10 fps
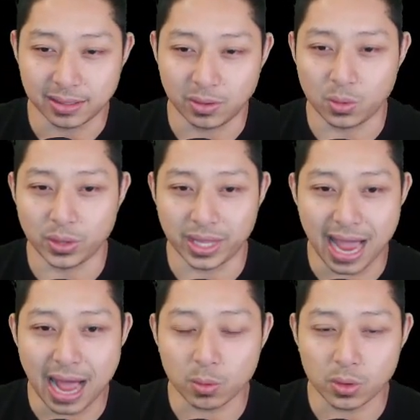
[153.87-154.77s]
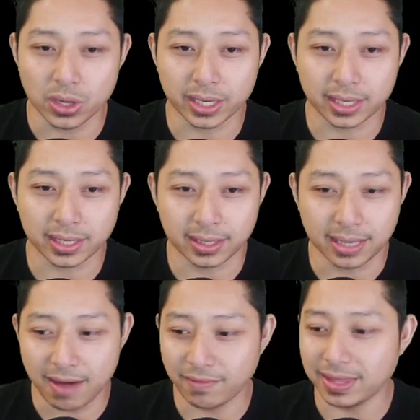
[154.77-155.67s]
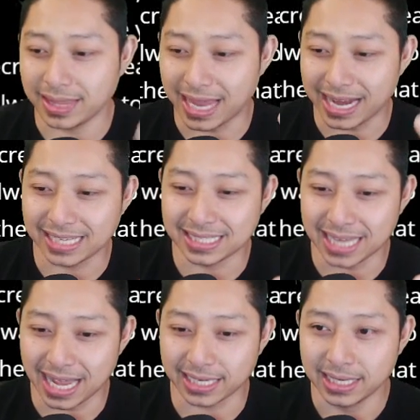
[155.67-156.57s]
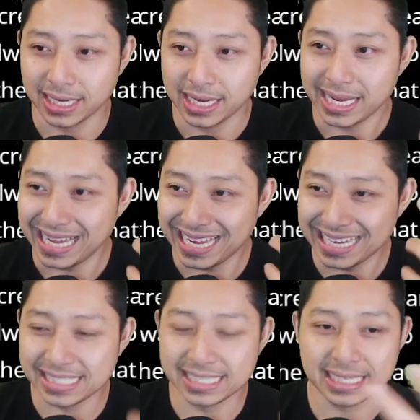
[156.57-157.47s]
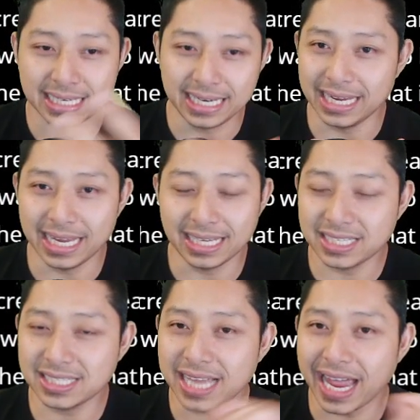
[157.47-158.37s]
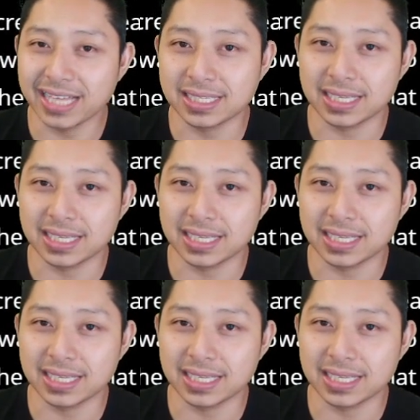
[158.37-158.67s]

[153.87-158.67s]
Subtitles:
all the artwork and everything that he's done, it just takes